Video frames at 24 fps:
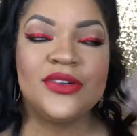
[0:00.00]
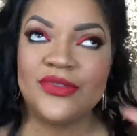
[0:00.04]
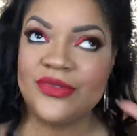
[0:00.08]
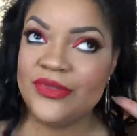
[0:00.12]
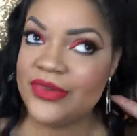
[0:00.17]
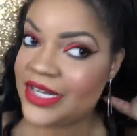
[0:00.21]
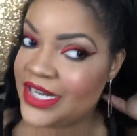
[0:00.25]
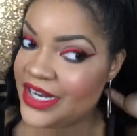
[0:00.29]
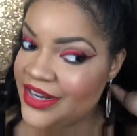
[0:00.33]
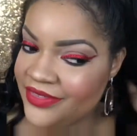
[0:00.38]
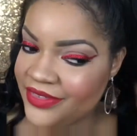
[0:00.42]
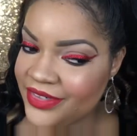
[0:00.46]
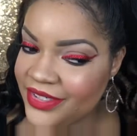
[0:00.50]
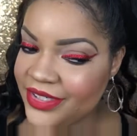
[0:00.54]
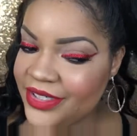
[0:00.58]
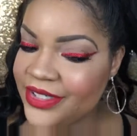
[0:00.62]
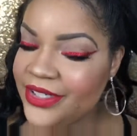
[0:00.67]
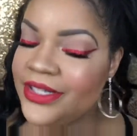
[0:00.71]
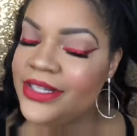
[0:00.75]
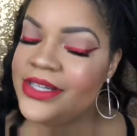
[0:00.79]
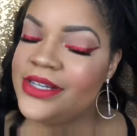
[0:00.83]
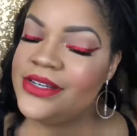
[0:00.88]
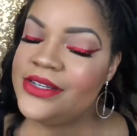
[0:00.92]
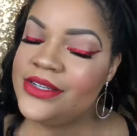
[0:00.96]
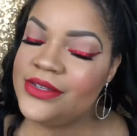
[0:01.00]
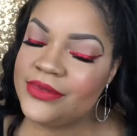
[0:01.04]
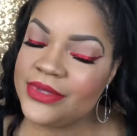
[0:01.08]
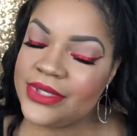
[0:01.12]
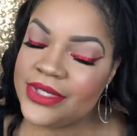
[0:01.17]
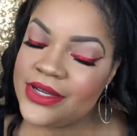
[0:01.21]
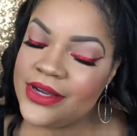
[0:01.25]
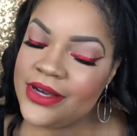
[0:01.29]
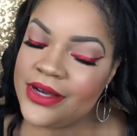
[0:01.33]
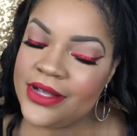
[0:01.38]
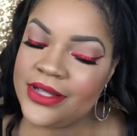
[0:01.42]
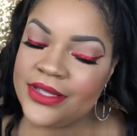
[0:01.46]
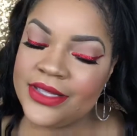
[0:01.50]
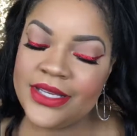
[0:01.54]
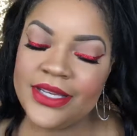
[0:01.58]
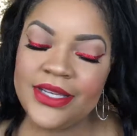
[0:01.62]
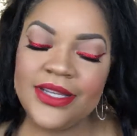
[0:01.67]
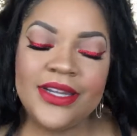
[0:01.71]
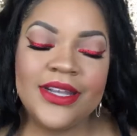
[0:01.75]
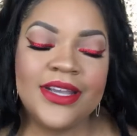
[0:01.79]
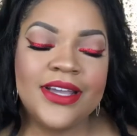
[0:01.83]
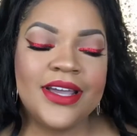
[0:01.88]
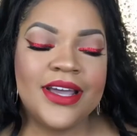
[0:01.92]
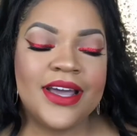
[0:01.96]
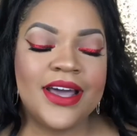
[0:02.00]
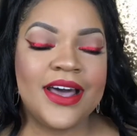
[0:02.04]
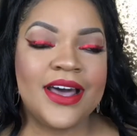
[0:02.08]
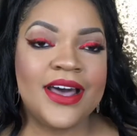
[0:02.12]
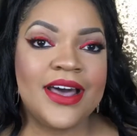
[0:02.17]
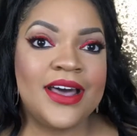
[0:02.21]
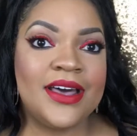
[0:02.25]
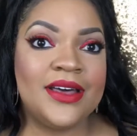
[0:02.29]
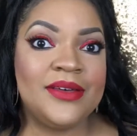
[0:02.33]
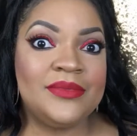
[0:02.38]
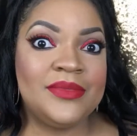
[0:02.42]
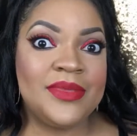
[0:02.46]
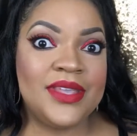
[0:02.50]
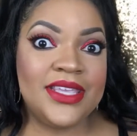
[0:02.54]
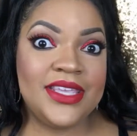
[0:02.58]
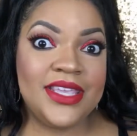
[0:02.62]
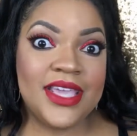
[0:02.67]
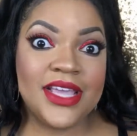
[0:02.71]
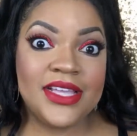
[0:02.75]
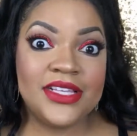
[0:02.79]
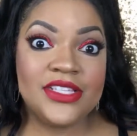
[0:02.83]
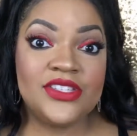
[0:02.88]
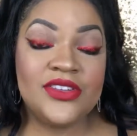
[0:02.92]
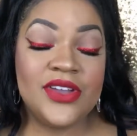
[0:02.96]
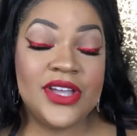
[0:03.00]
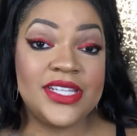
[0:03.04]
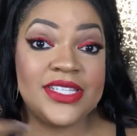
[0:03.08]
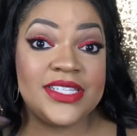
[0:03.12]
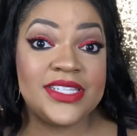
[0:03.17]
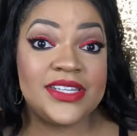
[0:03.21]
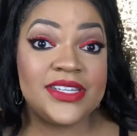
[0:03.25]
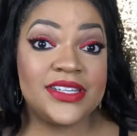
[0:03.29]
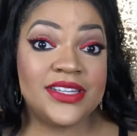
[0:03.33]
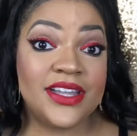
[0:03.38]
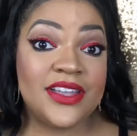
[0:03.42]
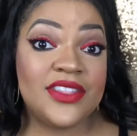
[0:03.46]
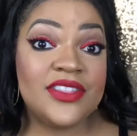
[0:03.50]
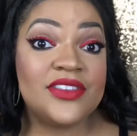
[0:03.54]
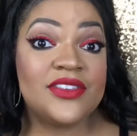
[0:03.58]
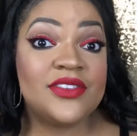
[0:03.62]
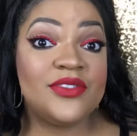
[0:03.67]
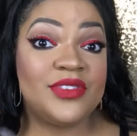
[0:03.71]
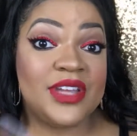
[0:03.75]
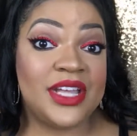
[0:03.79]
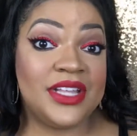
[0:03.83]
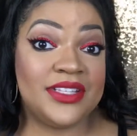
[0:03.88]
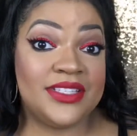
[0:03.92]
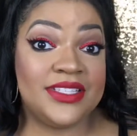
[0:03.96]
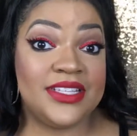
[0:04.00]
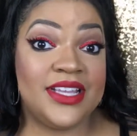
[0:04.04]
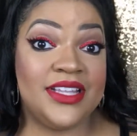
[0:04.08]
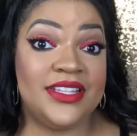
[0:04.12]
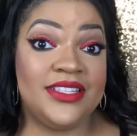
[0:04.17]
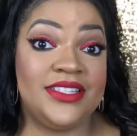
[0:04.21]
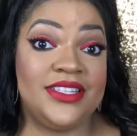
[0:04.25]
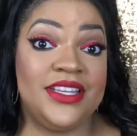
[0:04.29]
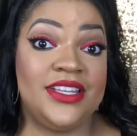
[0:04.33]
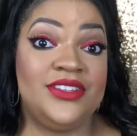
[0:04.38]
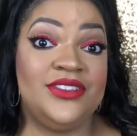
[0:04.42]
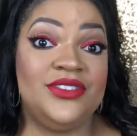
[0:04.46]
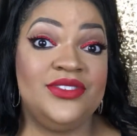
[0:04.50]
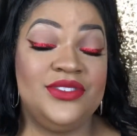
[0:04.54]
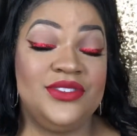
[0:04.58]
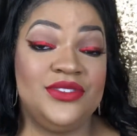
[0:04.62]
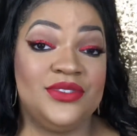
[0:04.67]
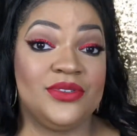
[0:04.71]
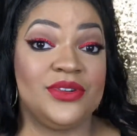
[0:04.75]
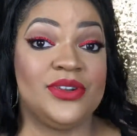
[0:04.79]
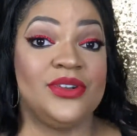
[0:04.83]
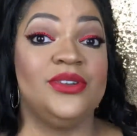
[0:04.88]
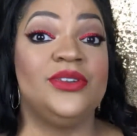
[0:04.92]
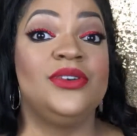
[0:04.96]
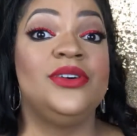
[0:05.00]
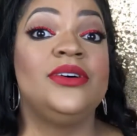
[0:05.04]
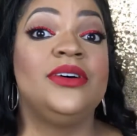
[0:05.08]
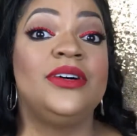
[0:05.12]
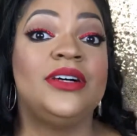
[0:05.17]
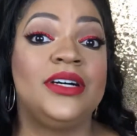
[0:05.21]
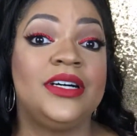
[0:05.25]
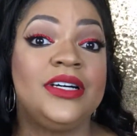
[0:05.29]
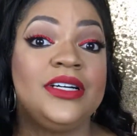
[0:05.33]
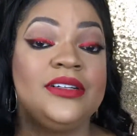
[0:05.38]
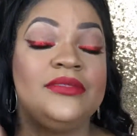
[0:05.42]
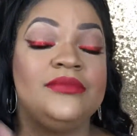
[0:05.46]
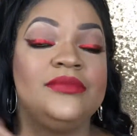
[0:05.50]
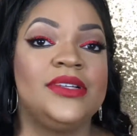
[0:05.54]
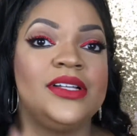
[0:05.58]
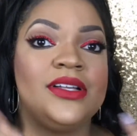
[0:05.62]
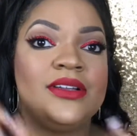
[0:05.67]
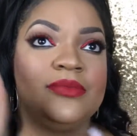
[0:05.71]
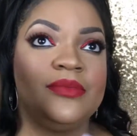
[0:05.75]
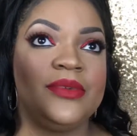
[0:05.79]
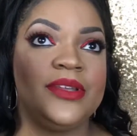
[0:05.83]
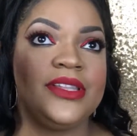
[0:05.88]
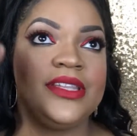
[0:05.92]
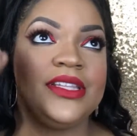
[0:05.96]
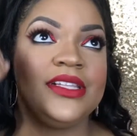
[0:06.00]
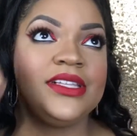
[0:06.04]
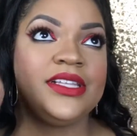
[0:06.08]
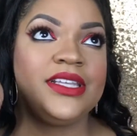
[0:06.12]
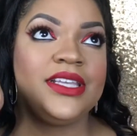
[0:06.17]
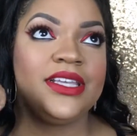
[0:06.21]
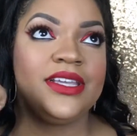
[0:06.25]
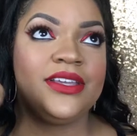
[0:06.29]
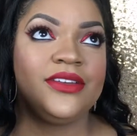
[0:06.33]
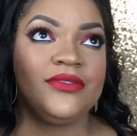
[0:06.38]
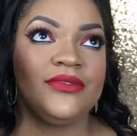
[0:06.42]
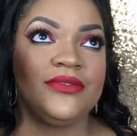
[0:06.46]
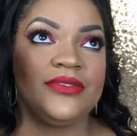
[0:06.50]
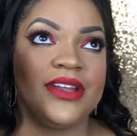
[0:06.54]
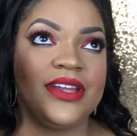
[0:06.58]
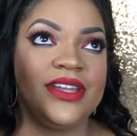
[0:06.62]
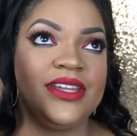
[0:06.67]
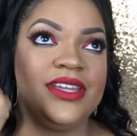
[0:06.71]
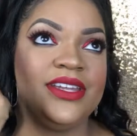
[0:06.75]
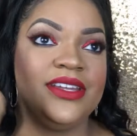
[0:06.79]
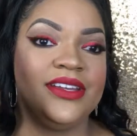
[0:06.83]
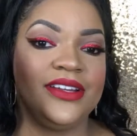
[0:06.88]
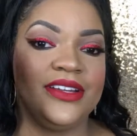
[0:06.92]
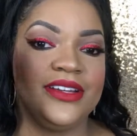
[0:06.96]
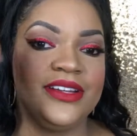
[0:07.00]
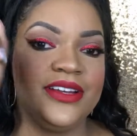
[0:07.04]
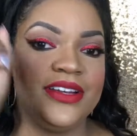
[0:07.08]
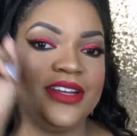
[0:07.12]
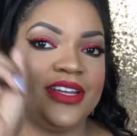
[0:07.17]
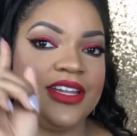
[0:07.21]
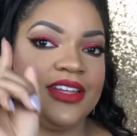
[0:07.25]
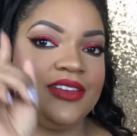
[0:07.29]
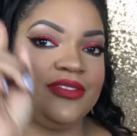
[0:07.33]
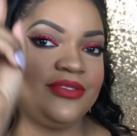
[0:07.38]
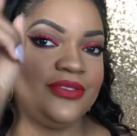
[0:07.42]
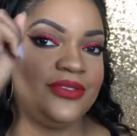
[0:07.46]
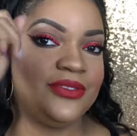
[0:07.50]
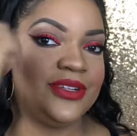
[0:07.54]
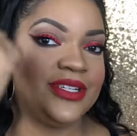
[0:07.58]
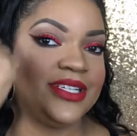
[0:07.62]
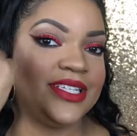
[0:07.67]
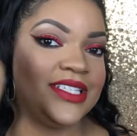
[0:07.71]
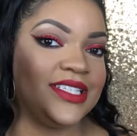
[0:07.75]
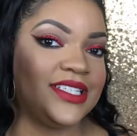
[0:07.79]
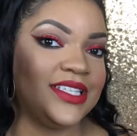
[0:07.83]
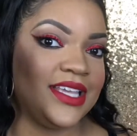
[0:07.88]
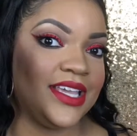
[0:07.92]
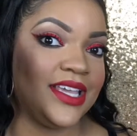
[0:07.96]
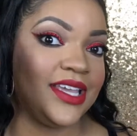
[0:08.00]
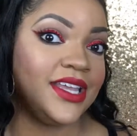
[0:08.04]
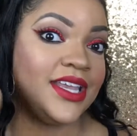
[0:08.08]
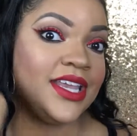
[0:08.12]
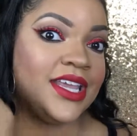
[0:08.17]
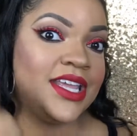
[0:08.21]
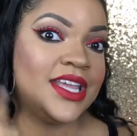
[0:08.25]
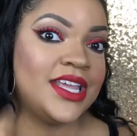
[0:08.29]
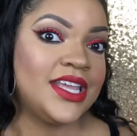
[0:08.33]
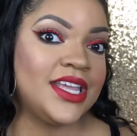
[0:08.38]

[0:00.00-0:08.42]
whatever you want to call it. Yeah, so I did another Valentine's Day tutorial. I'll put the link right here if you want to see it.